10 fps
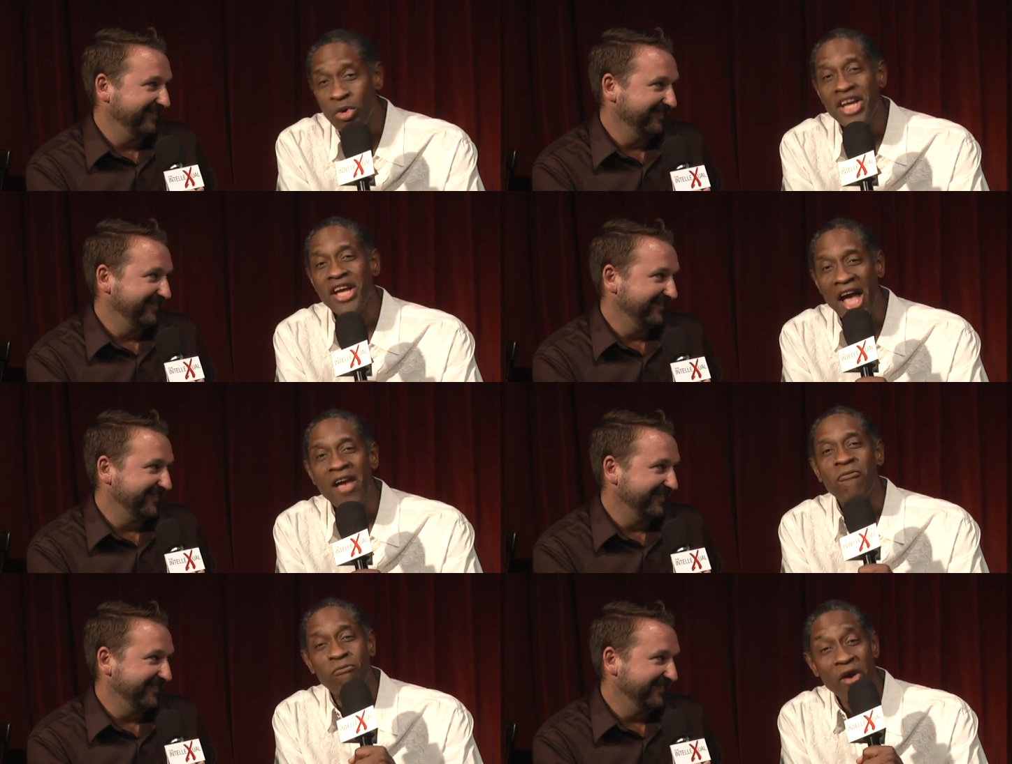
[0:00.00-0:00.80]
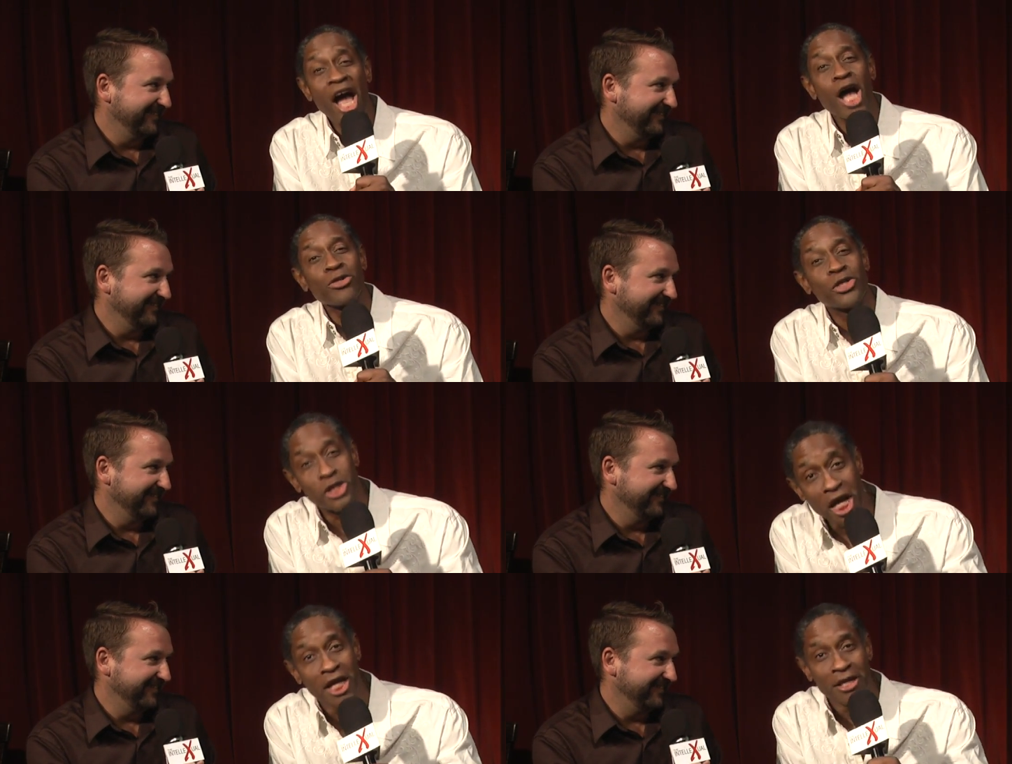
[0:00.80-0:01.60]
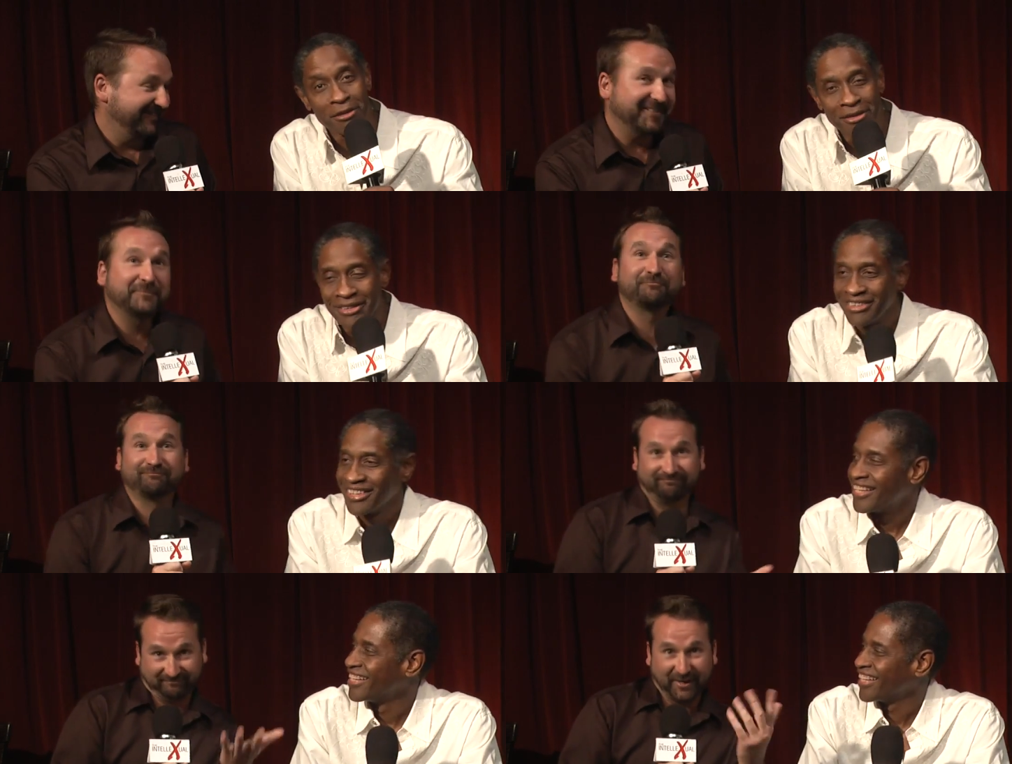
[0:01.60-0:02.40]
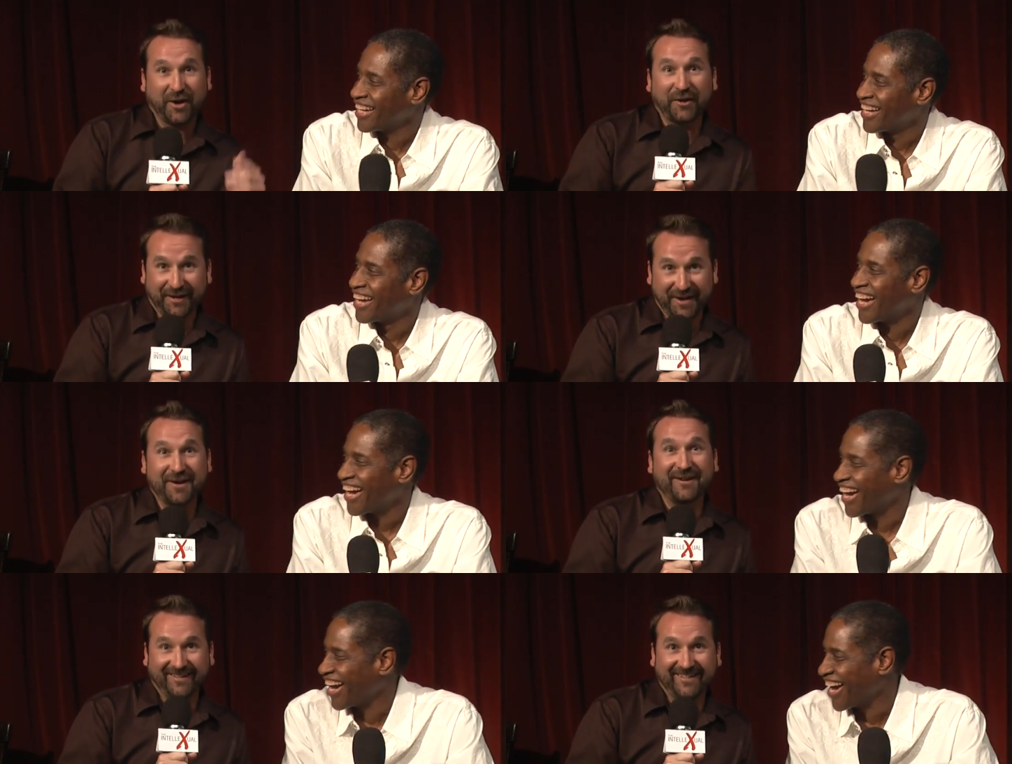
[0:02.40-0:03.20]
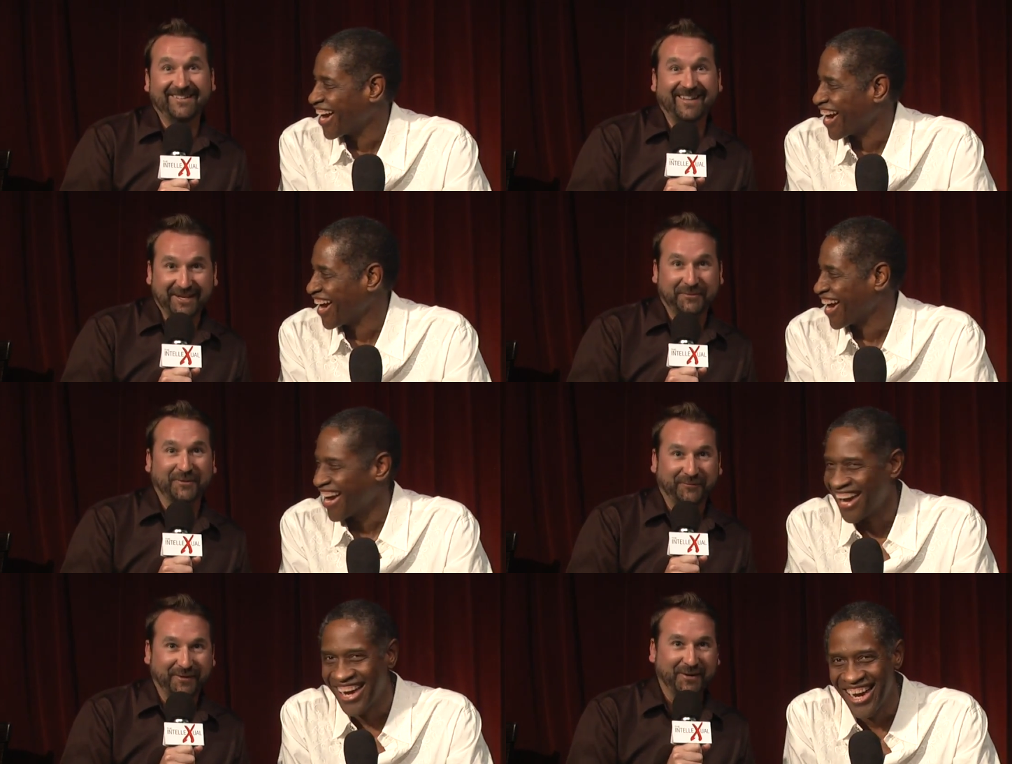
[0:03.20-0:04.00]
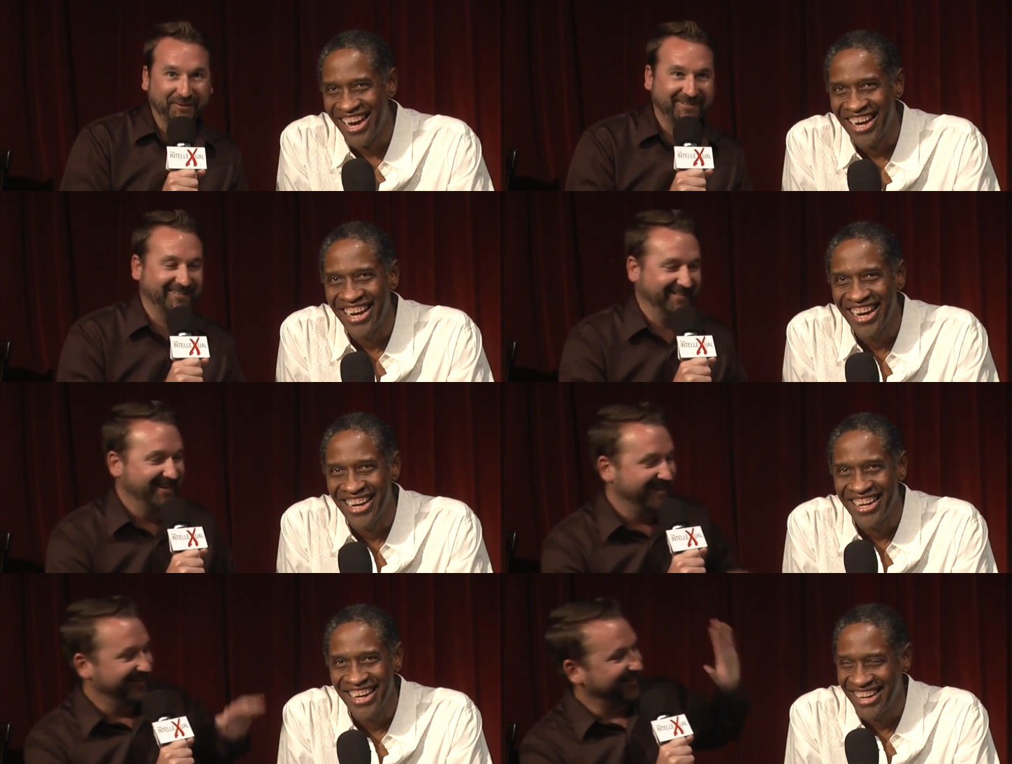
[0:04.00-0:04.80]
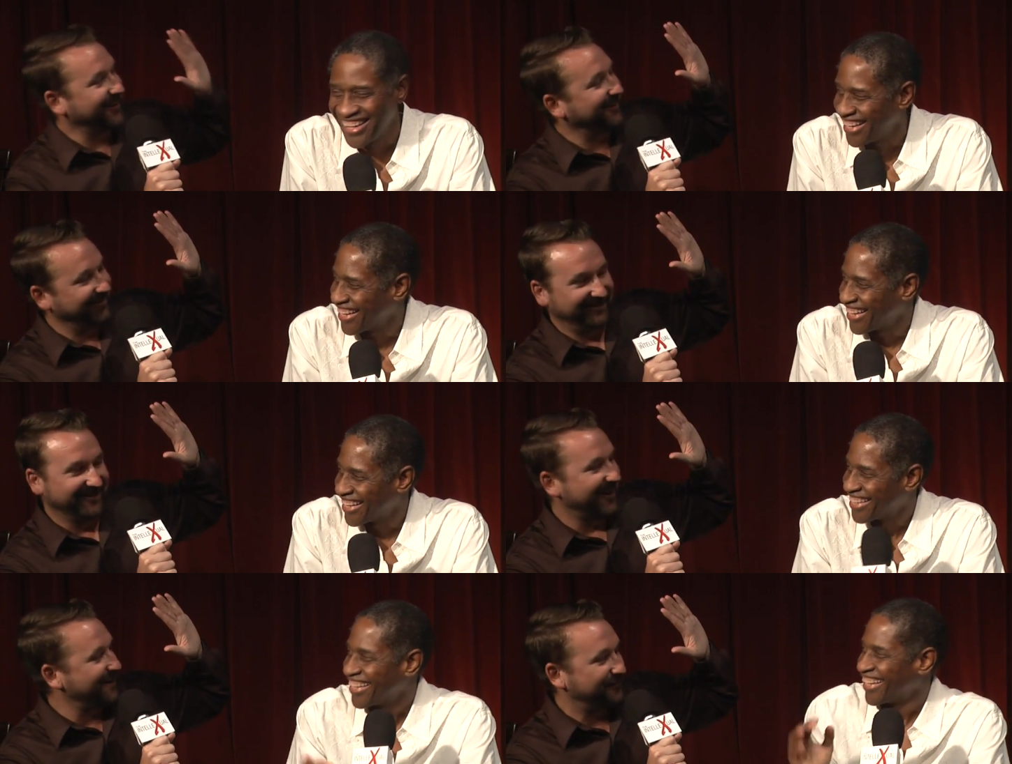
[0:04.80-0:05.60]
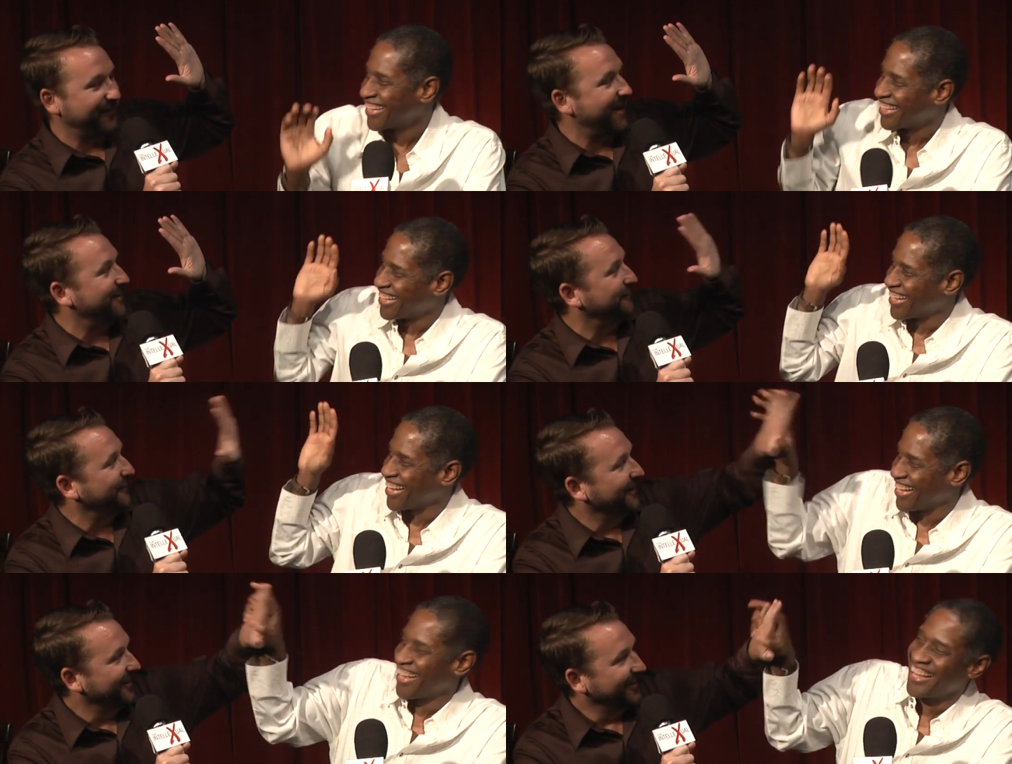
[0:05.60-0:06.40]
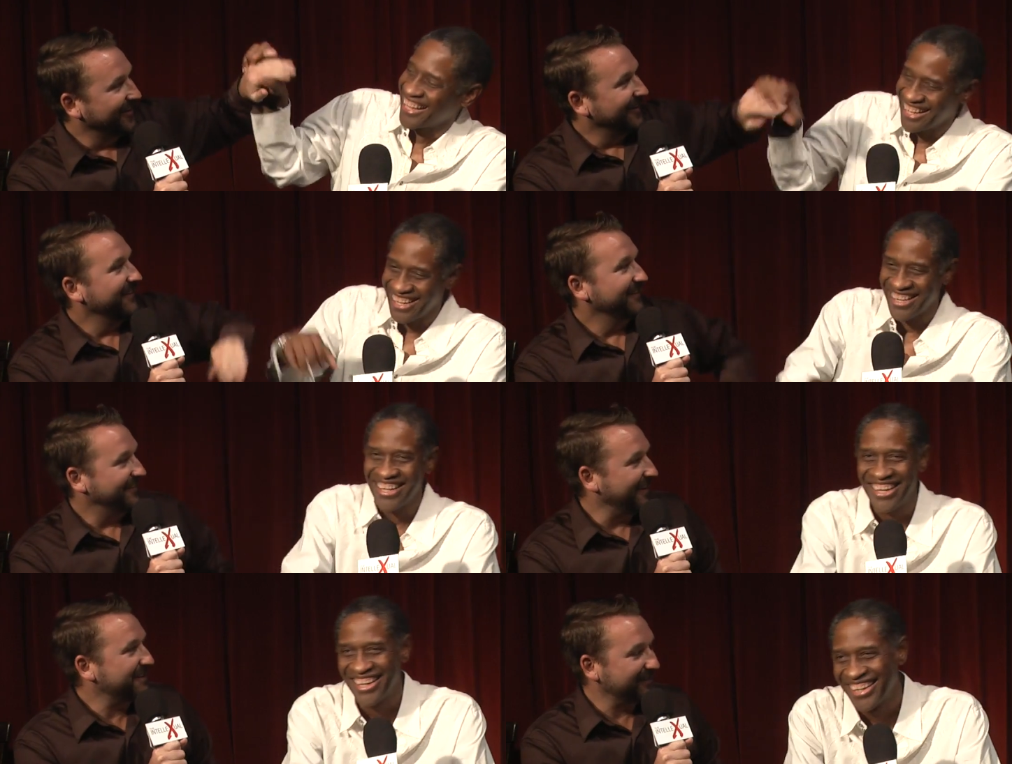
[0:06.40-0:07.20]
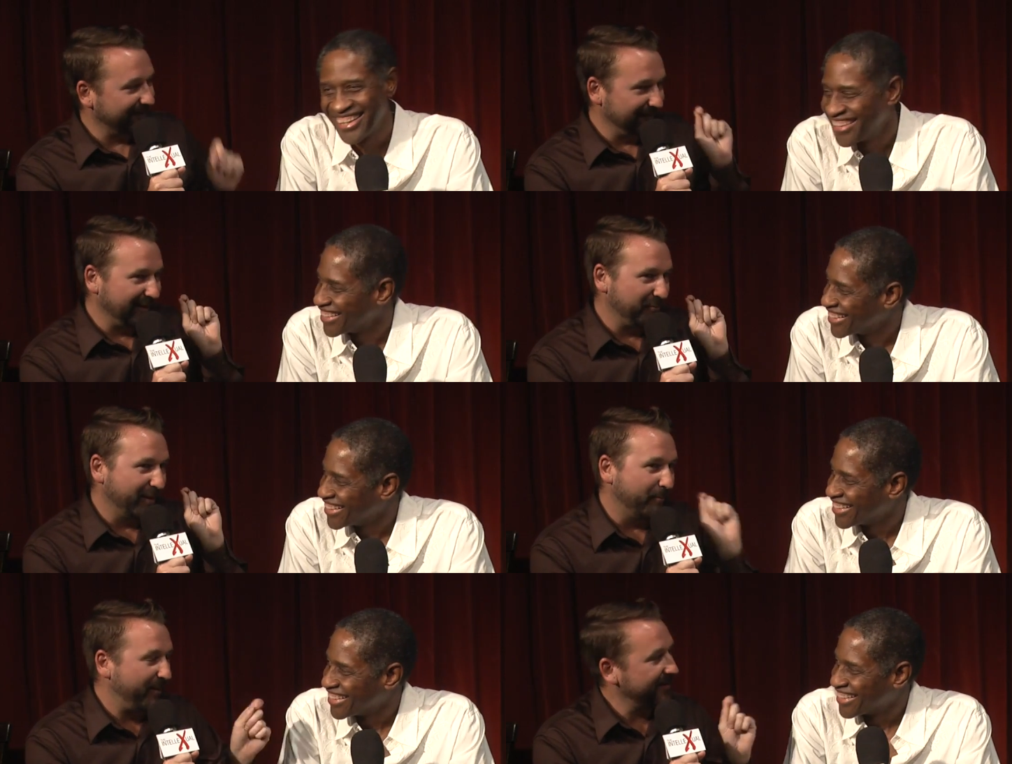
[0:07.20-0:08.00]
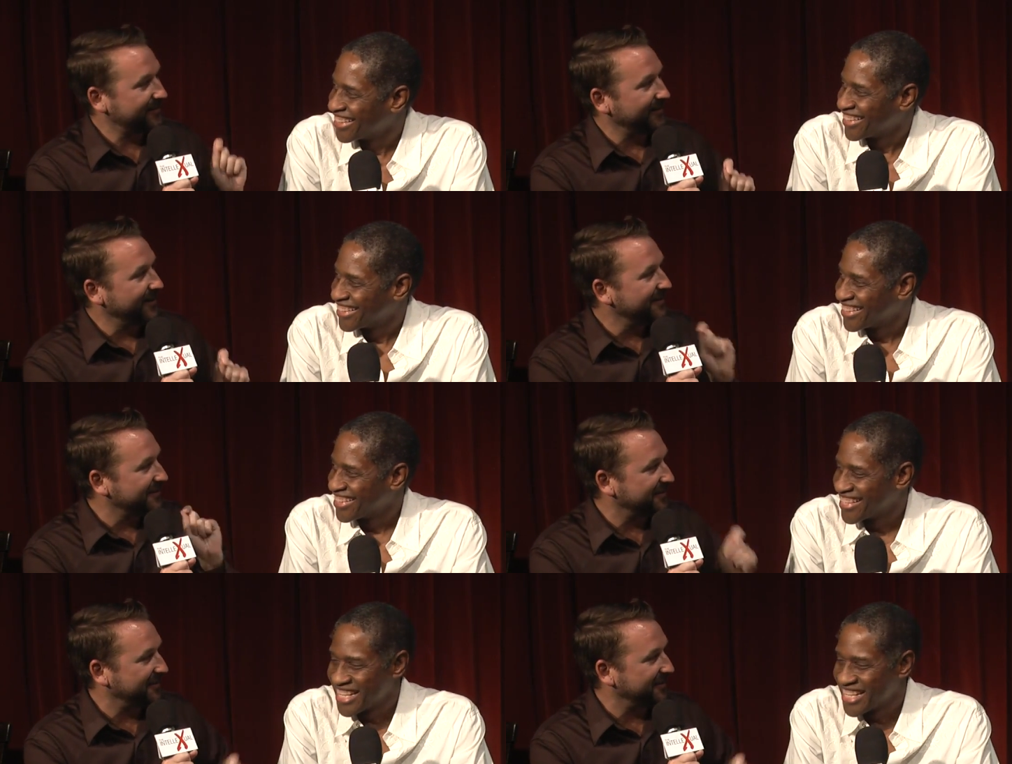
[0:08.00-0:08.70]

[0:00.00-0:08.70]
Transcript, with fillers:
Speaker 1: we ain't found shit. You heard
Speaker 2: it here on the intelleXual, folks. I could high five. That's literally one of the best lines in